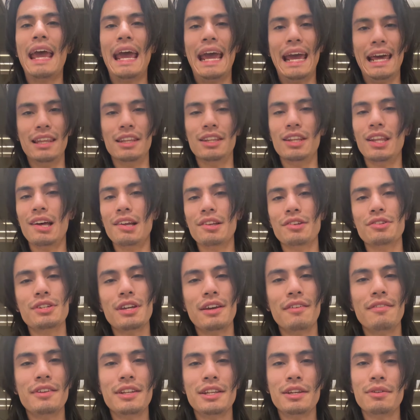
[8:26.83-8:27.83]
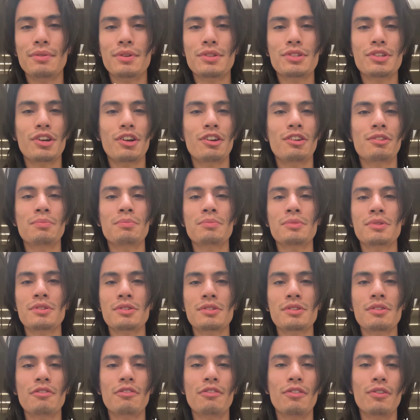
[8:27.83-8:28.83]
and longevity
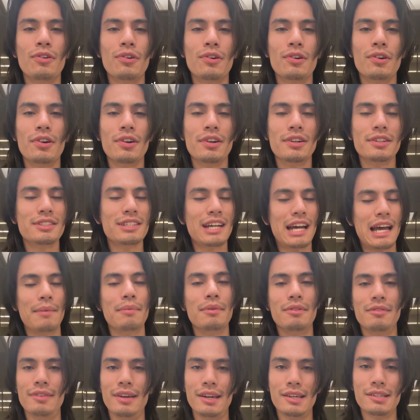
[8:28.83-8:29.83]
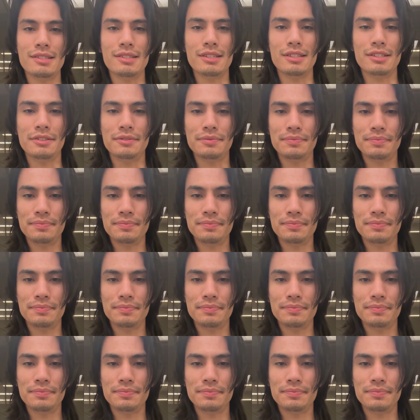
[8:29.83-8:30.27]
returns for time invested.